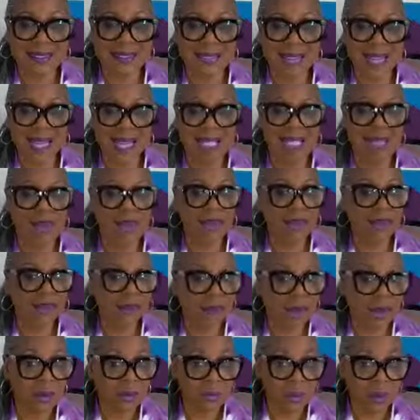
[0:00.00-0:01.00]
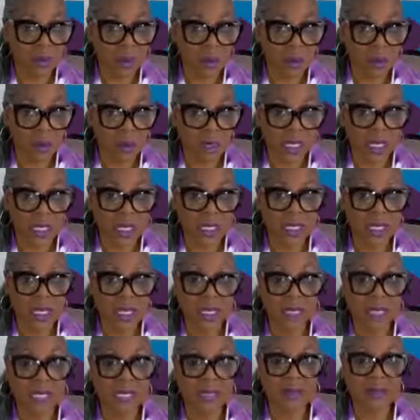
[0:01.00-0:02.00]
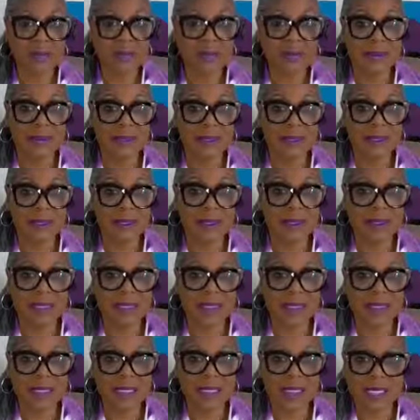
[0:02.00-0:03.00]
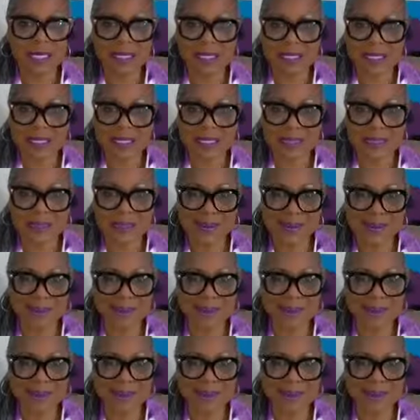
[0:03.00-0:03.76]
And if you don't know what it is, get still.